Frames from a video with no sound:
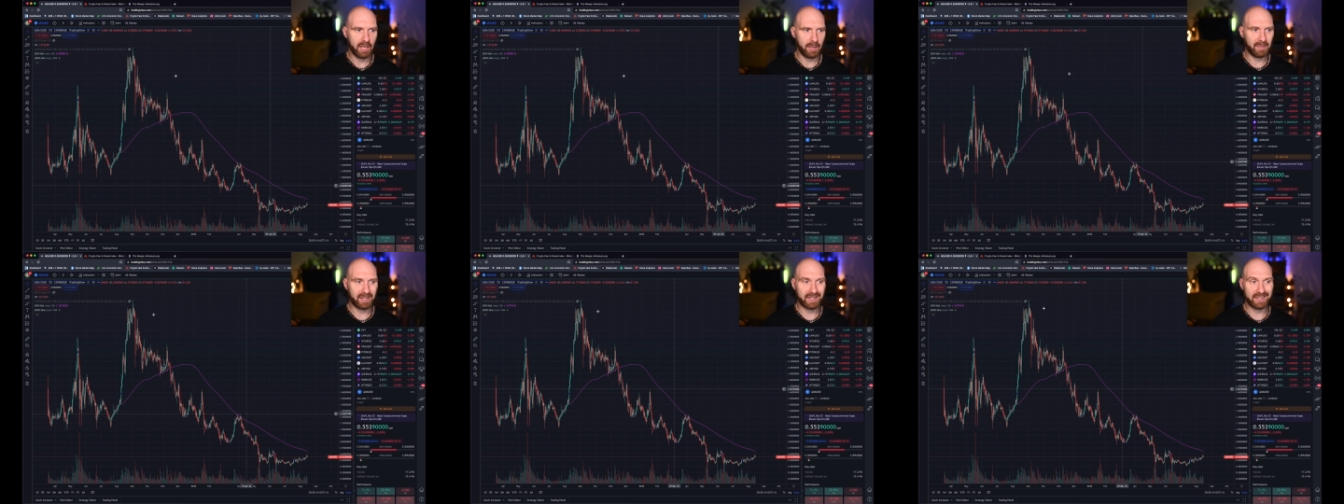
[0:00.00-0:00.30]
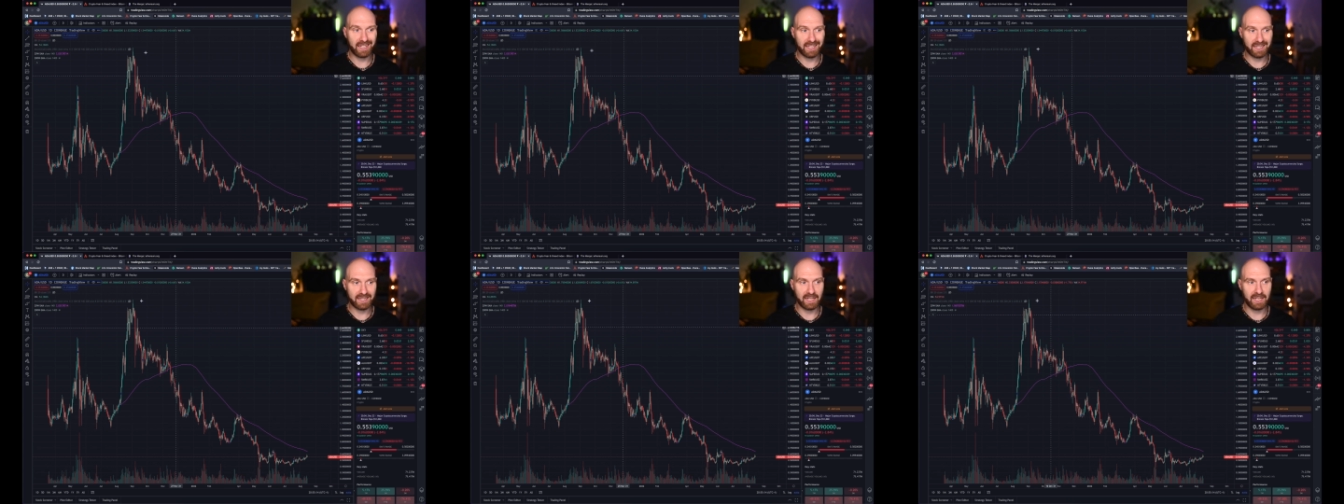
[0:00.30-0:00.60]
But
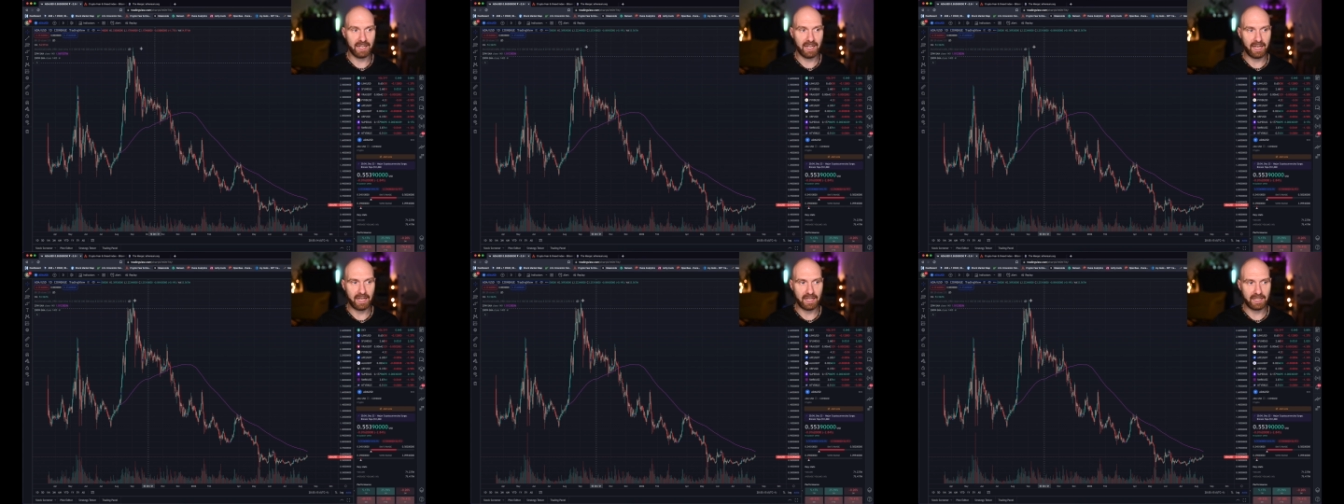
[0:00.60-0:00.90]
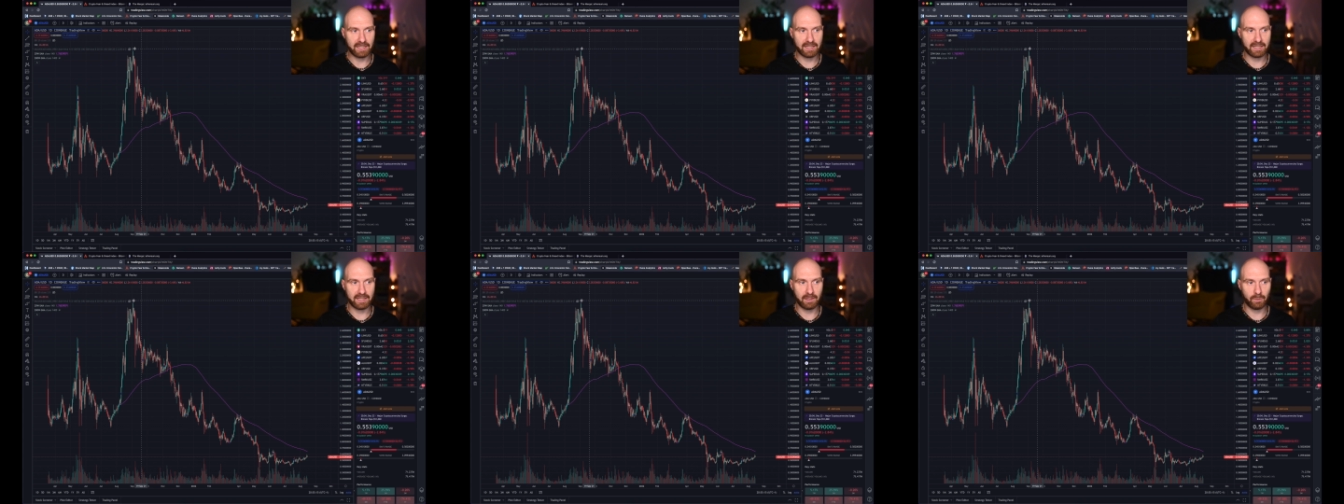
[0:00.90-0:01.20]

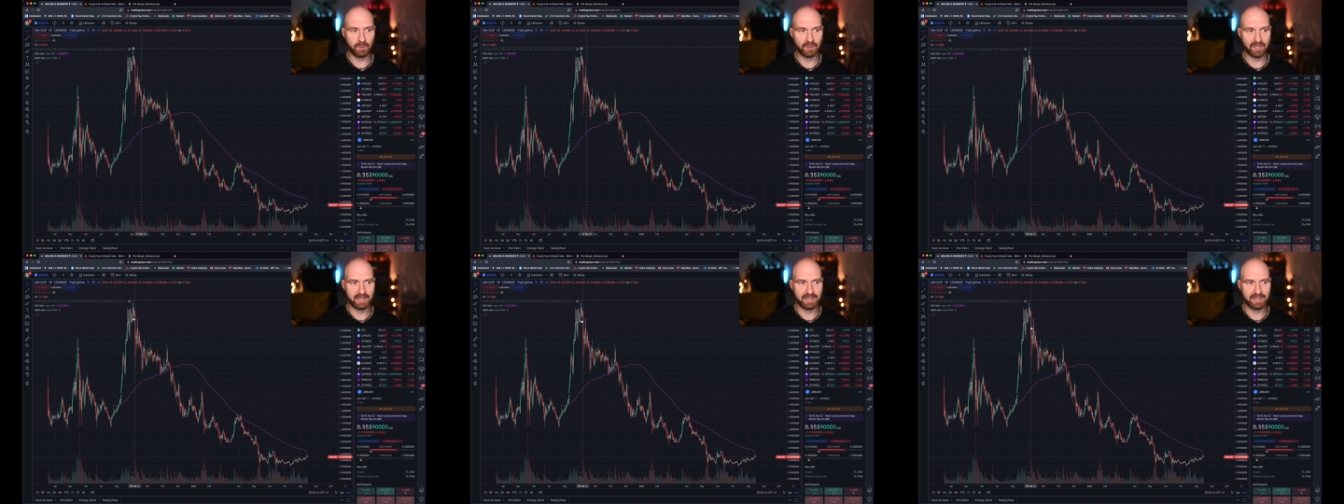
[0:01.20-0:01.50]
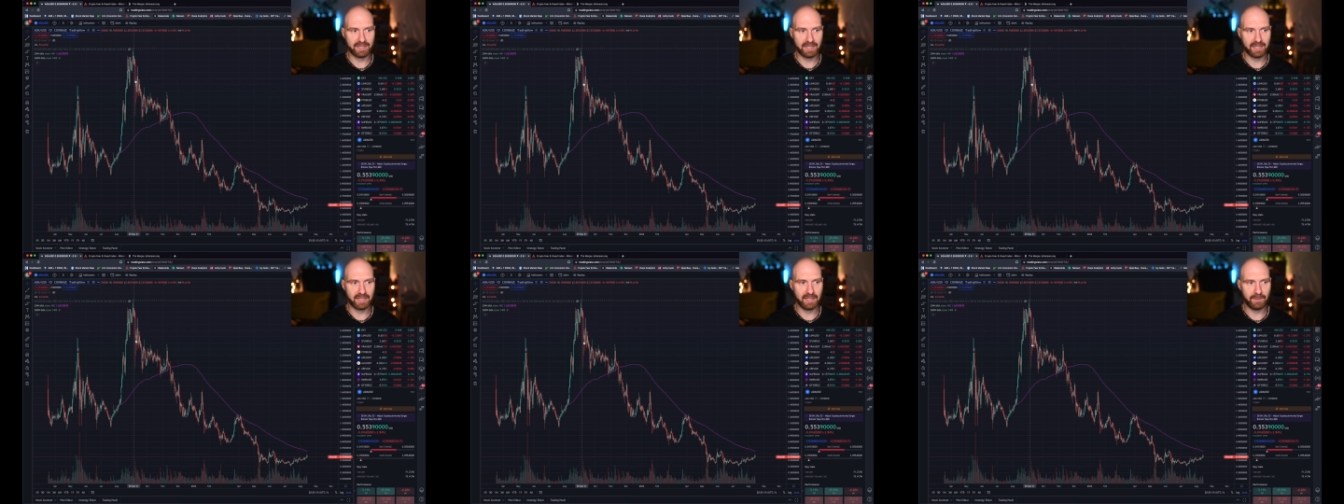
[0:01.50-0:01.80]
nonetheless, there was a
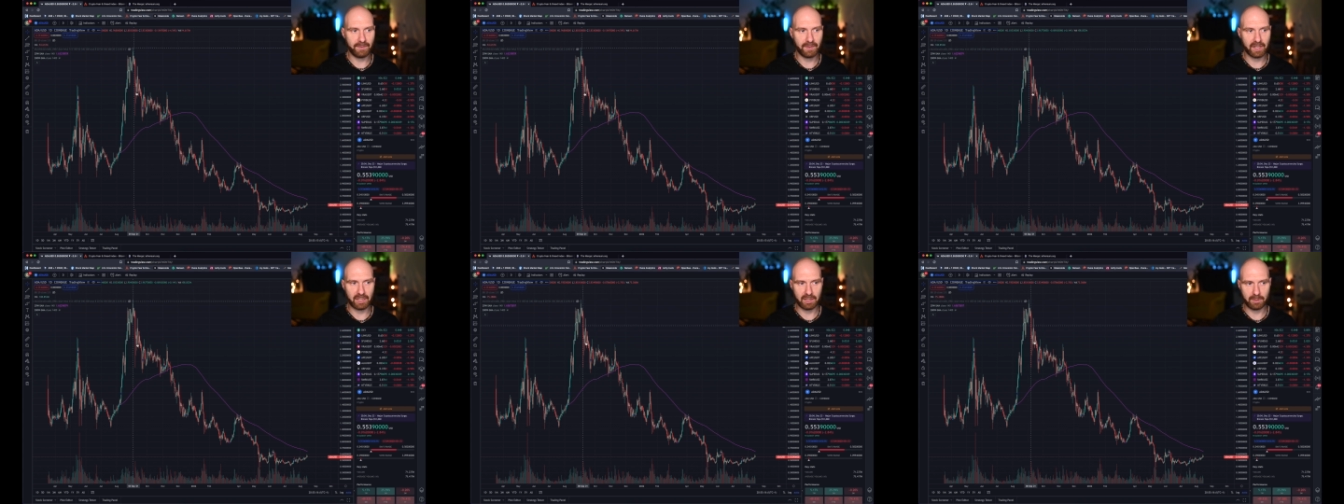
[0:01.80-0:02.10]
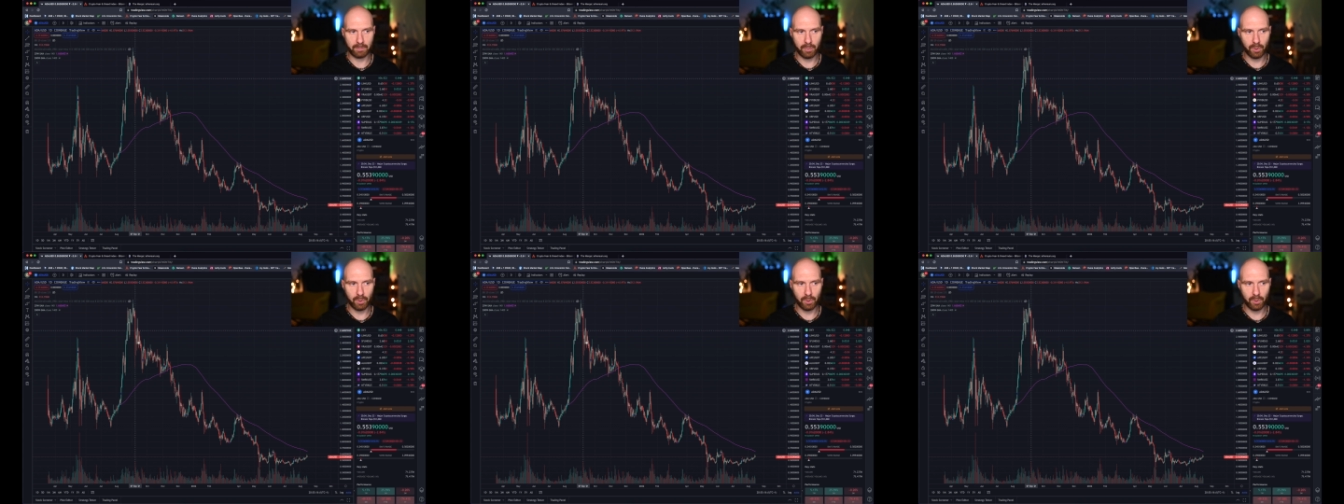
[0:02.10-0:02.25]
significant